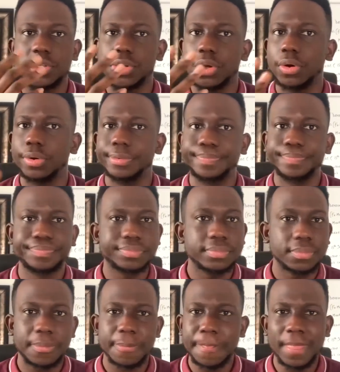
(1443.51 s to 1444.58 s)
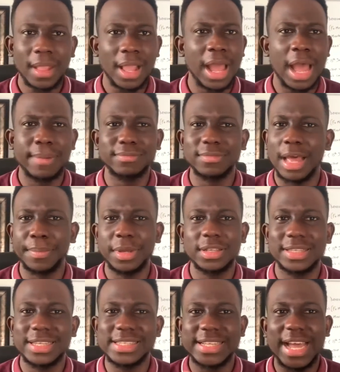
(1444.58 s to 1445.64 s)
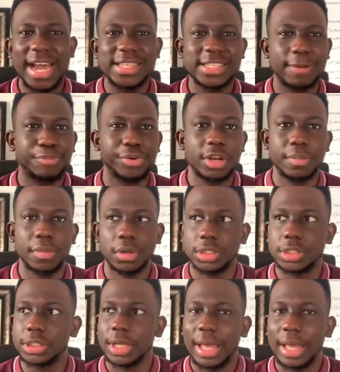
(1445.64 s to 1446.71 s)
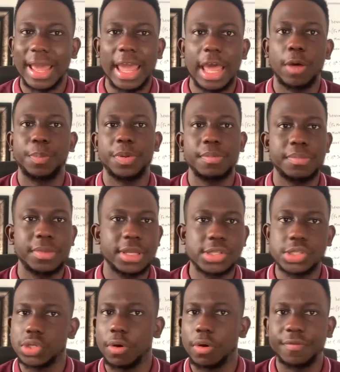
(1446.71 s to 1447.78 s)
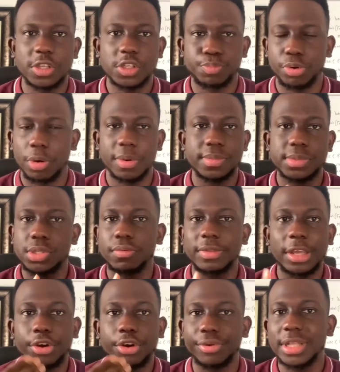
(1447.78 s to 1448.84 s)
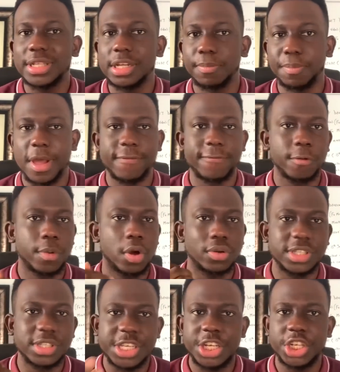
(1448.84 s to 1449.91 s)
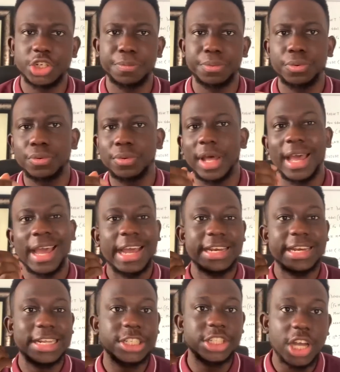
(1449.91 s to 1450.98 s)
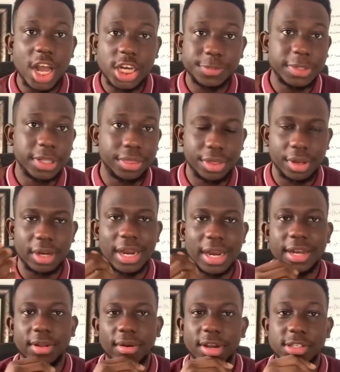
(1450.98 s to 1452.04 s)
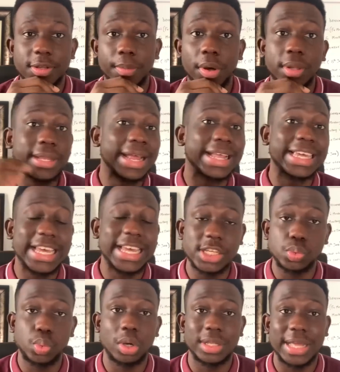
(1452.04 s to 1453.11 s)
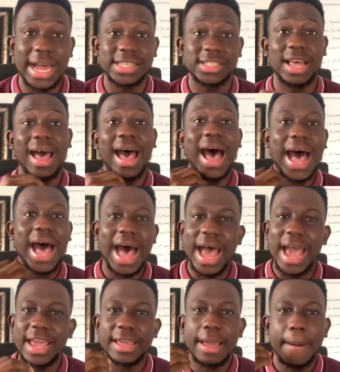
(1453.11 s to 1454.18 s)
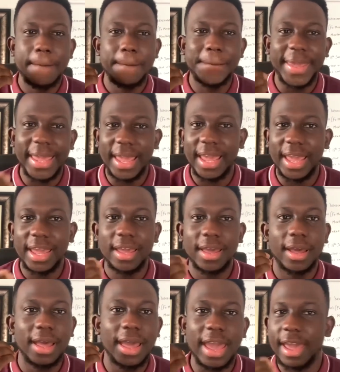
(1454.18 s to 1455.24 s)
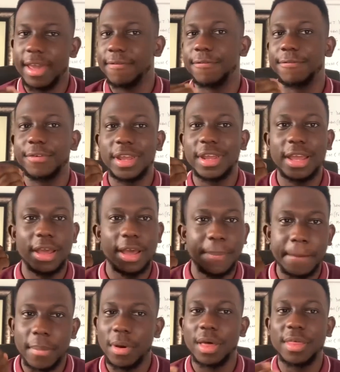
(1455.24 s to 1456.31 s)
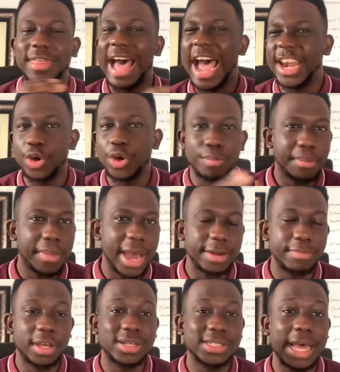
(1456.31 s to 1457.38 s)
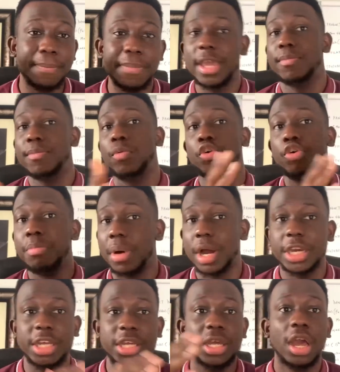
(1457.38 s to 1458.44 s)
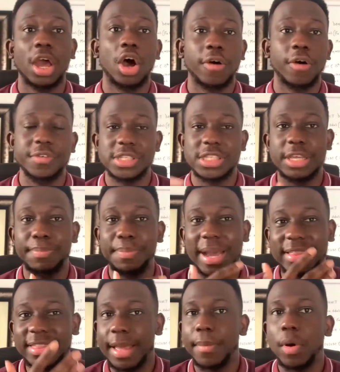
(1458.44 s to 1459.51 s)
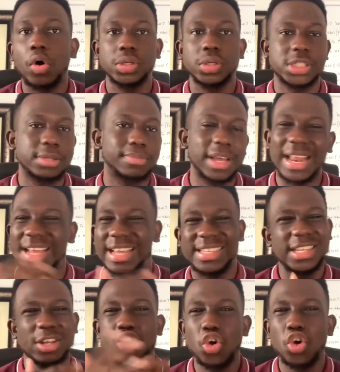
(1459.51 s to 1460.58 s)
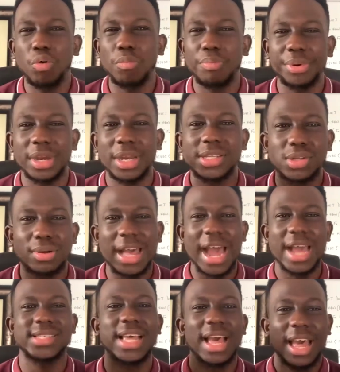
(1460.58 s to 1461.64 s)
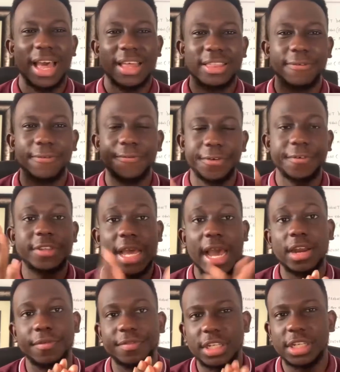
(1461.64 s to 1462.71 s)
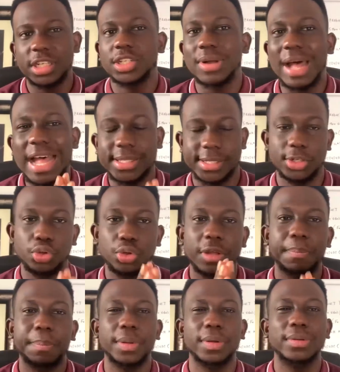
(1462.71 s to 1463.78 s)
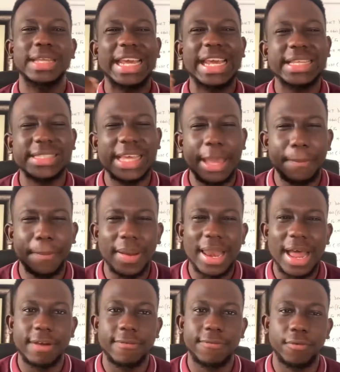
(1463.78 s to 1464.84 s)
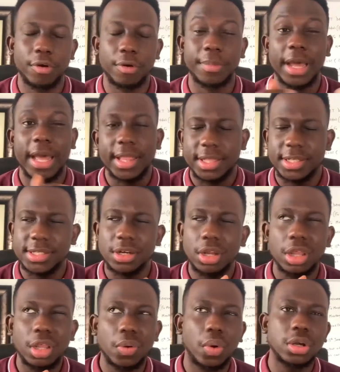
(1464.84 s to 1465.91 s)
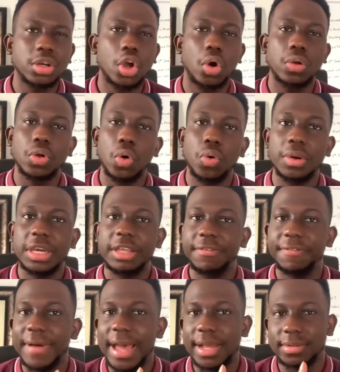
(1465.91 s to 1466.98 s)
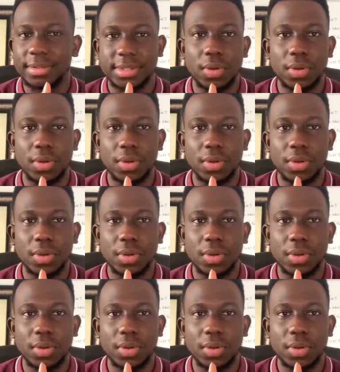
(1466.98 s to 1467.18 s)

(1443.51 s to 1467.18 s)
So, these guys are pretty much helping me solve this problem. So they created a platform called Teachable. They charge me $39 a month. And guess what, guys? I pay every month. I don't mind because I make more money, obviously, by them hosting my, it's a no-brainer. So guys, the fifth kind of digital asset you can build is a platform. There's another one called OnlyFans.